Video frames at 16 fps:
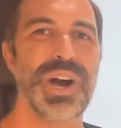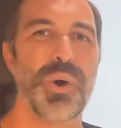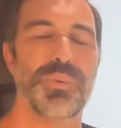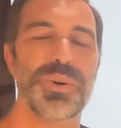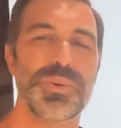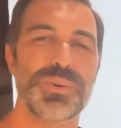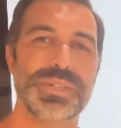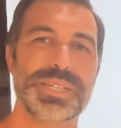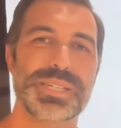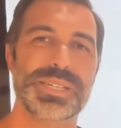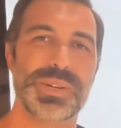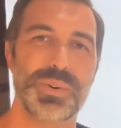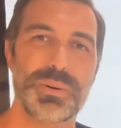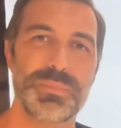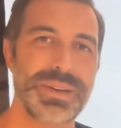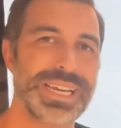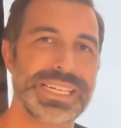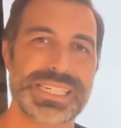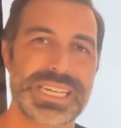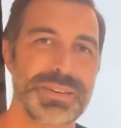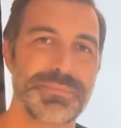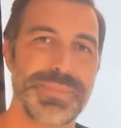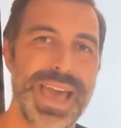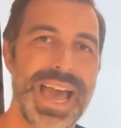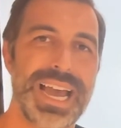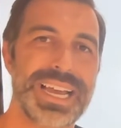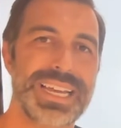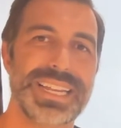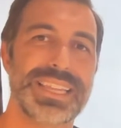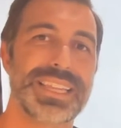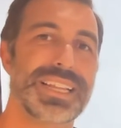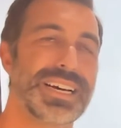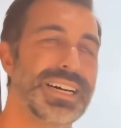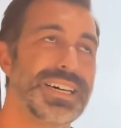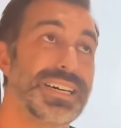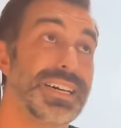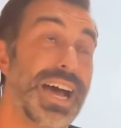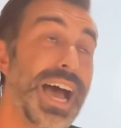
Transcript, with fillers: what was so amazing back in the,